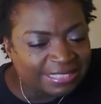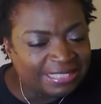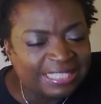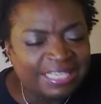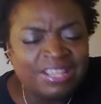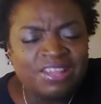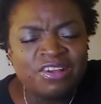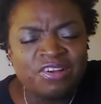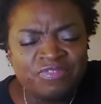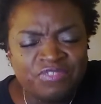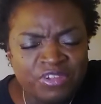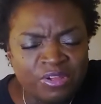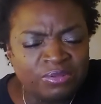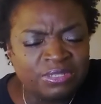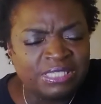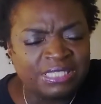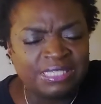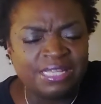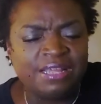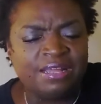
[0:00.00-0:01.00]
Love
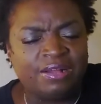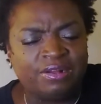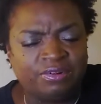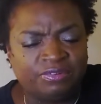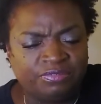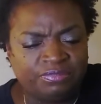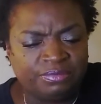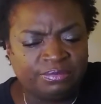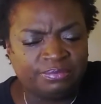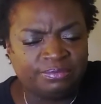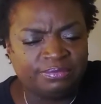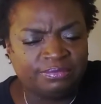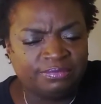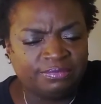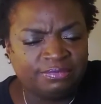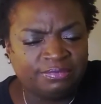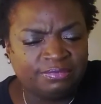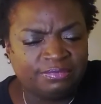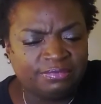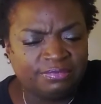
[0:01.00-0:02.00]
yourself.
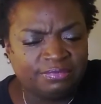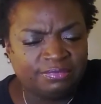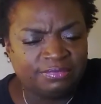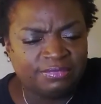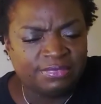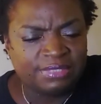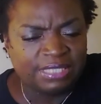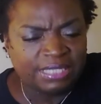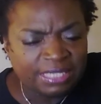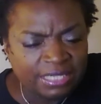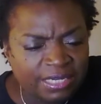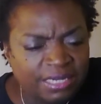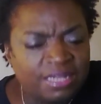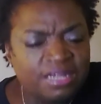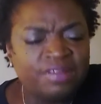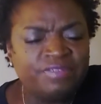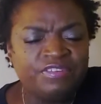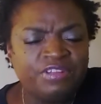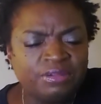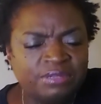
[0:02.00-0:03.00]

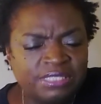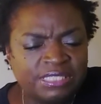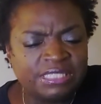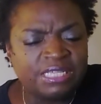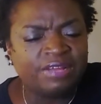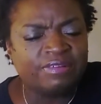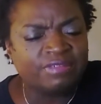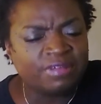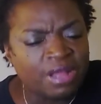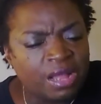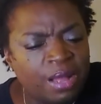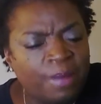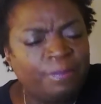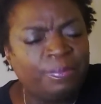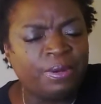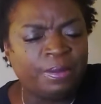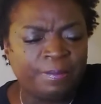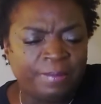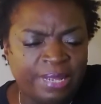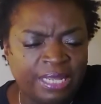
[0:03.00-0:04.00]
Love yourself.
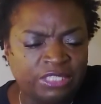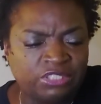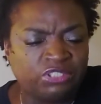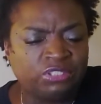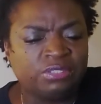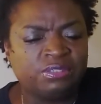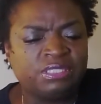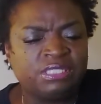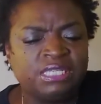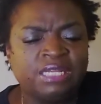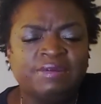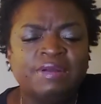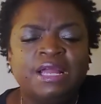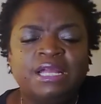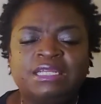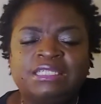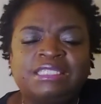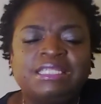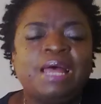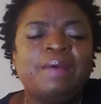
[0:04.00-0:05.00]
Compliment yourself.
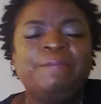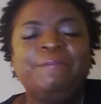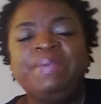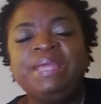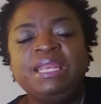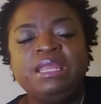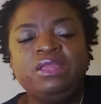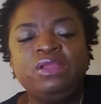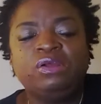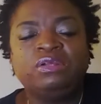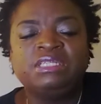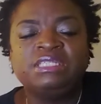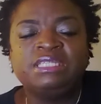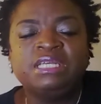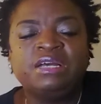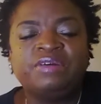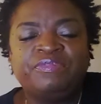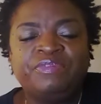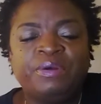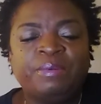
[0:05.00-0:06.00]
Stop beating
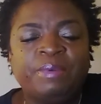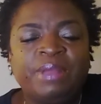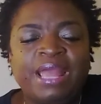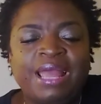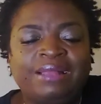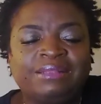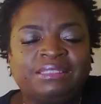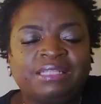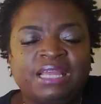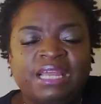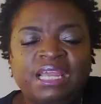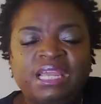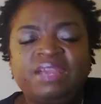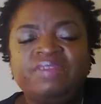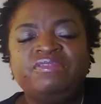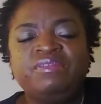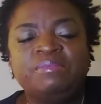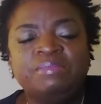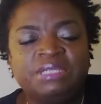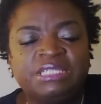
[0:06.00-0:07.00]
yourself up after
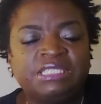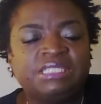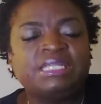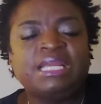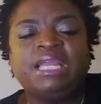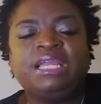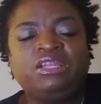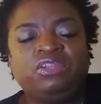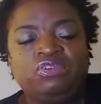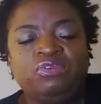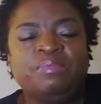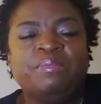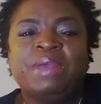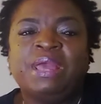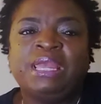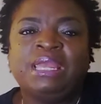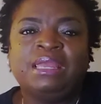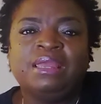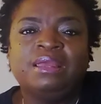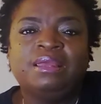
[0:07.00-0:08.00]
every mistake you
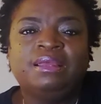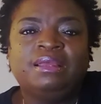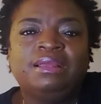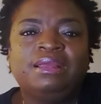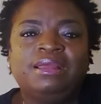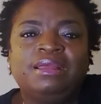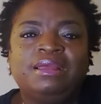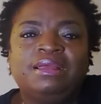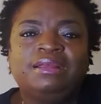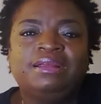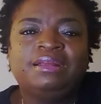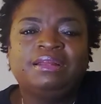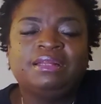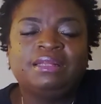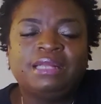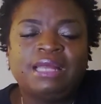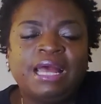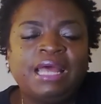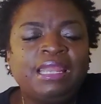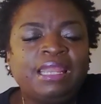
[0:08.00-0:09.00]
made.
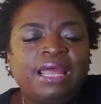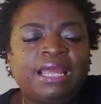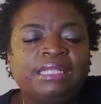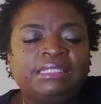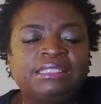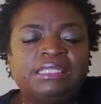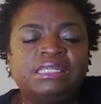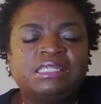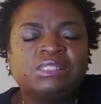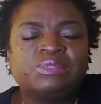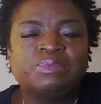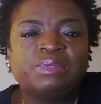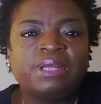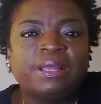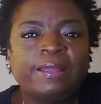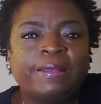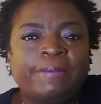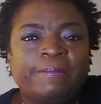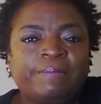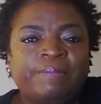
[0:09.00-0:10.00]
I like this one.
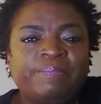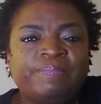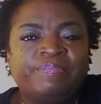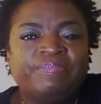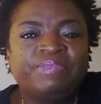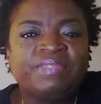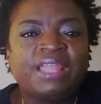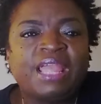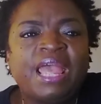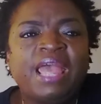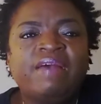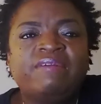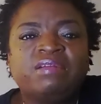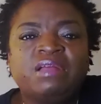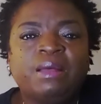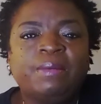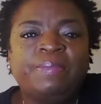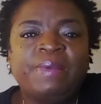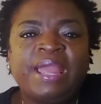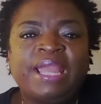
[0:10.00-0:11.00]
Have
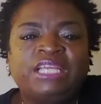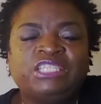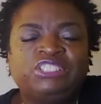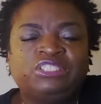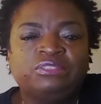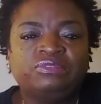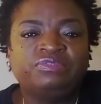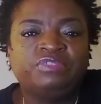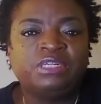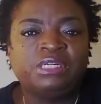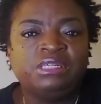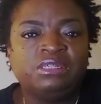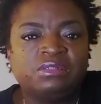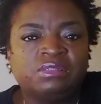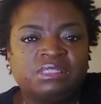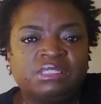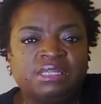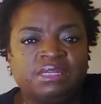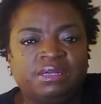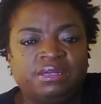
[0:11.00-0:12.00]
compassion for
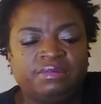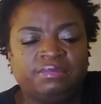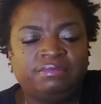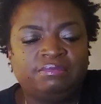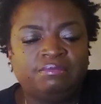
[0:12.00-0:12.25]
yourself.